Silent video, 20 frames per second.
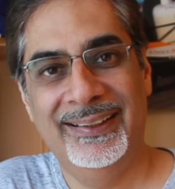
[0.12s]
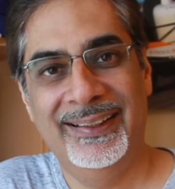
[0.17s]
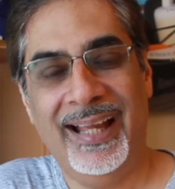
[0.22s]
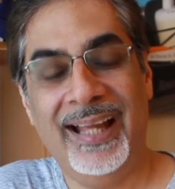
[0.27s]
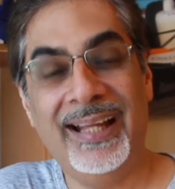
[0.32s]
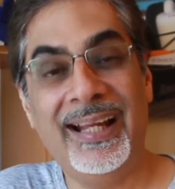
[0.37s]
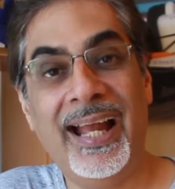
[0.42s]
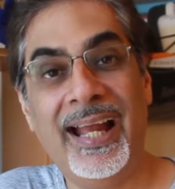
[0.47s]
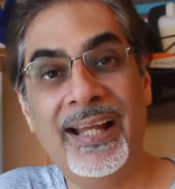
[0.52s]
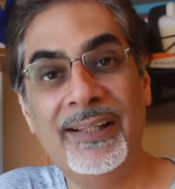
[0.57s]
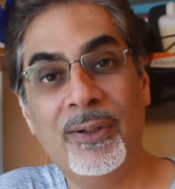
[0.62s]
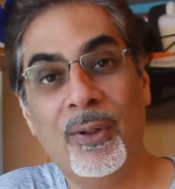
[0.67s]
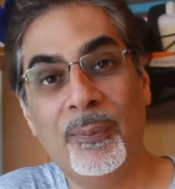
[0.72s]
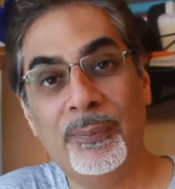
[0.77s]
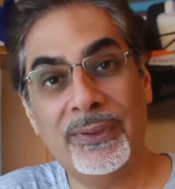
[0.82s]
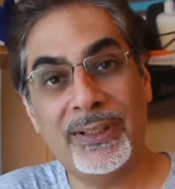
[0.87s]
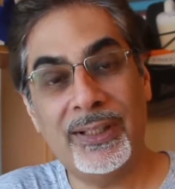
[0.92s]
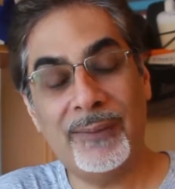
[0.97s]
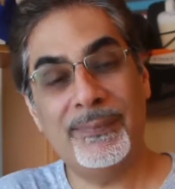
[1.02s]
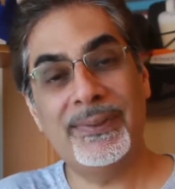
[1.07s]
Hi guys,
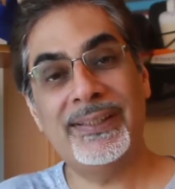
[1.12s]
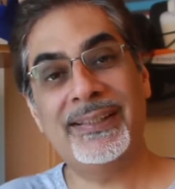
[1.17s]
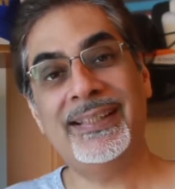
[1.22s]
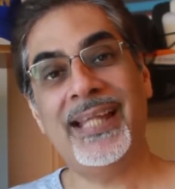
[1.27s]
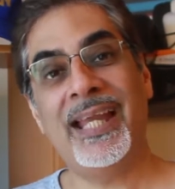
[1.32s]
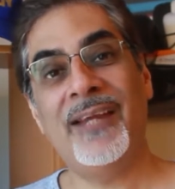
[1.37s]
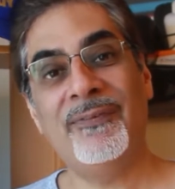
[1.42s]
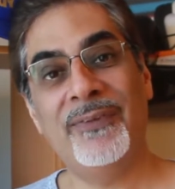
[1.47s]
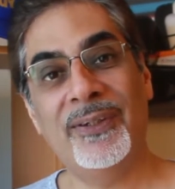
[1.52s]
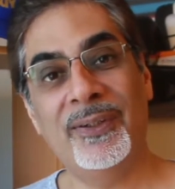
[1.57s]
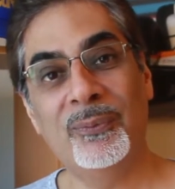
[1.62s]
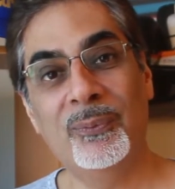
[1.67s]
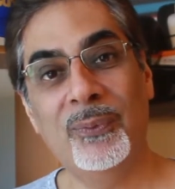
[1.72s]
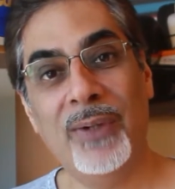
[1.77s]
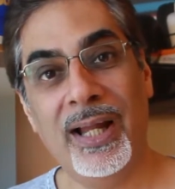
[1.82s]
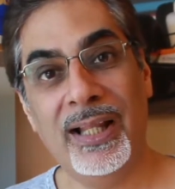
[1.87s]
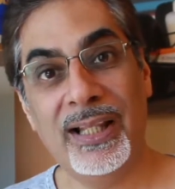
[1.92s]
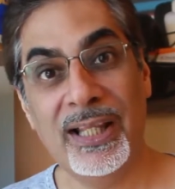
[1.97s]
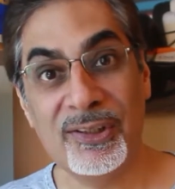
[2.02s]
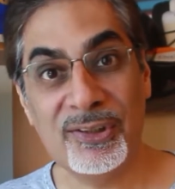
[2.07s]
hope you're keeping safe and
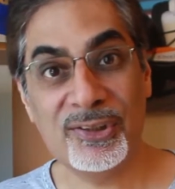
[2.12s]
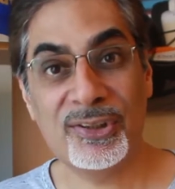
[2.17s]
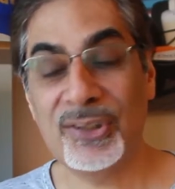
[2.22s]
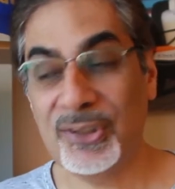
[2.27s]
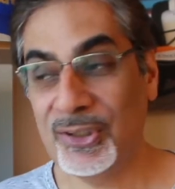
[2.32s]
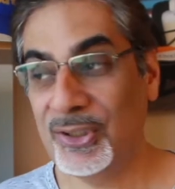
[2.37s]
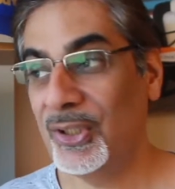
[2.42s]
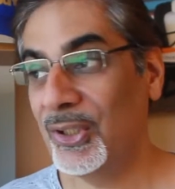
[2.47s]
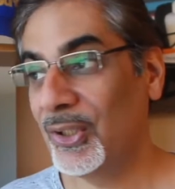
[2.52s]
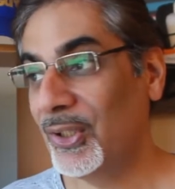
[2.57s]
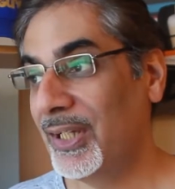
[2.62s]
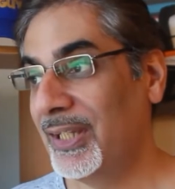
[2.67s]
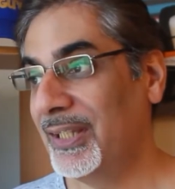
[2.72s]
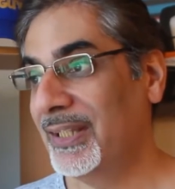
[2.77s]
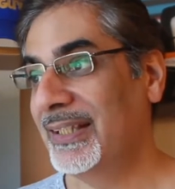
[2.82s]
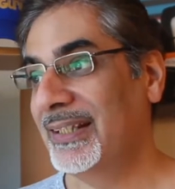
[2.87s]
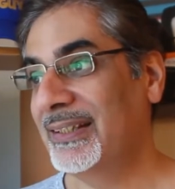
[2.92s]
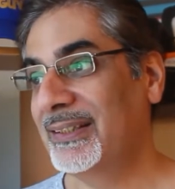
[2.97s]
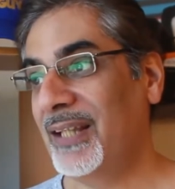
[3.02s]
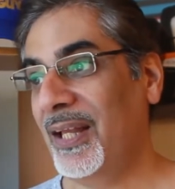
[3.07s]
well and secure
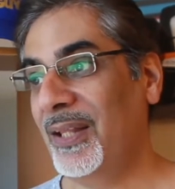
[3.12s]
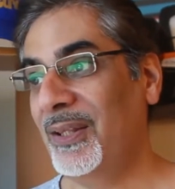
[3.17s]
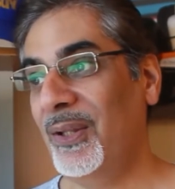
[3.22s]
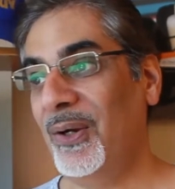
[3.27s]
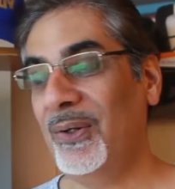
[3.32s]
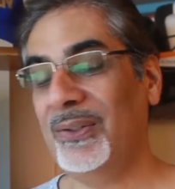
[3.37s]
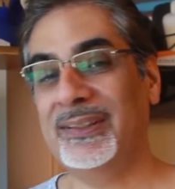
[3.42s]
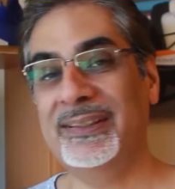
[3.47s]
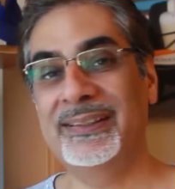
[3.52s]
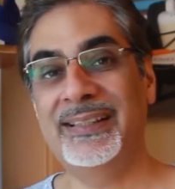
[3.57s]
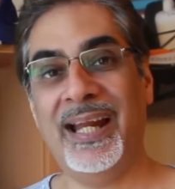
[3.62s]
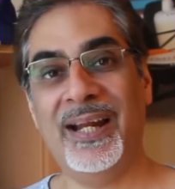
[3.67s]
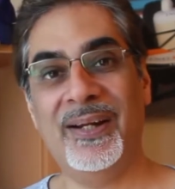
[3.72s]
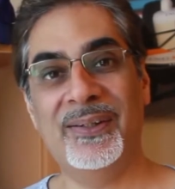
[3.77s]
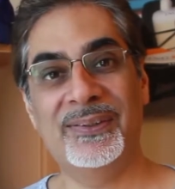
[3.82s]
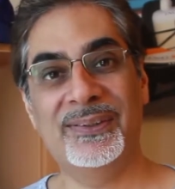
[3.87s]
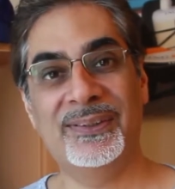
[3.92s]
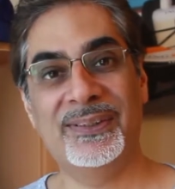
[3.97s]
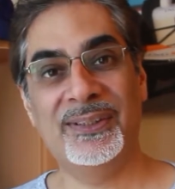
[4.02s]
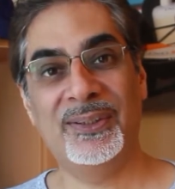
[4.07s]
in this
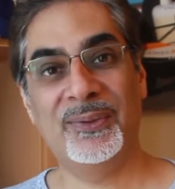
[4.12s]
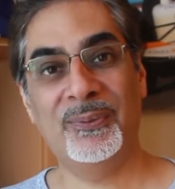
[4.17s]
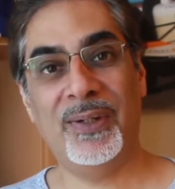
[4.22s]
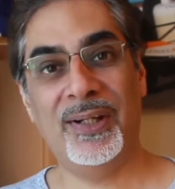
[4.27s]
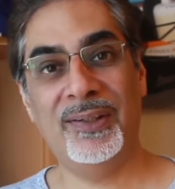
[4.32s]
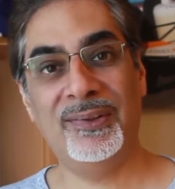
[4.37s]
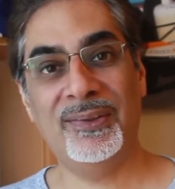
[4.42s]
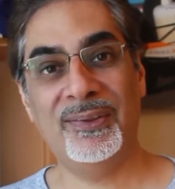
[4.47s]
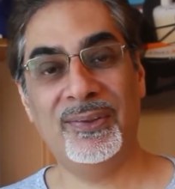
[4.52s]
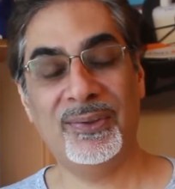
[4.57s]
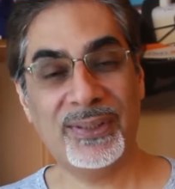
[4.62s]
lockdown situation.